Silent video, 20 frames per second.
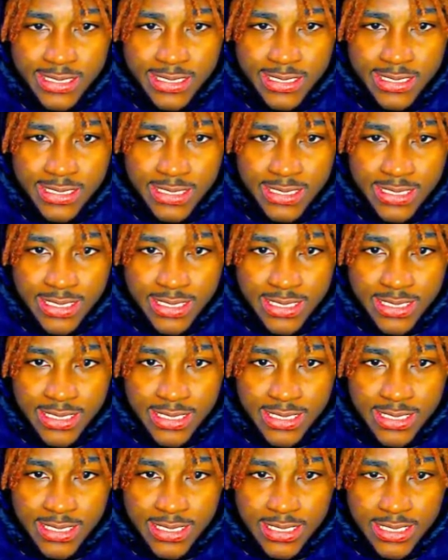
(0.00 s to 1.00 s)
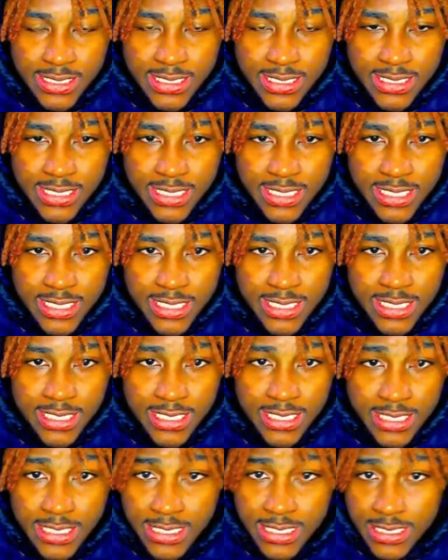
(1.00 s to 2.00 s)

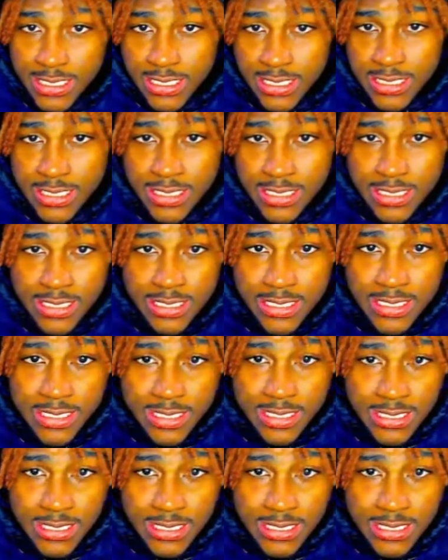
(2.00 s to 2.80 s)
No one is speaking in this clip.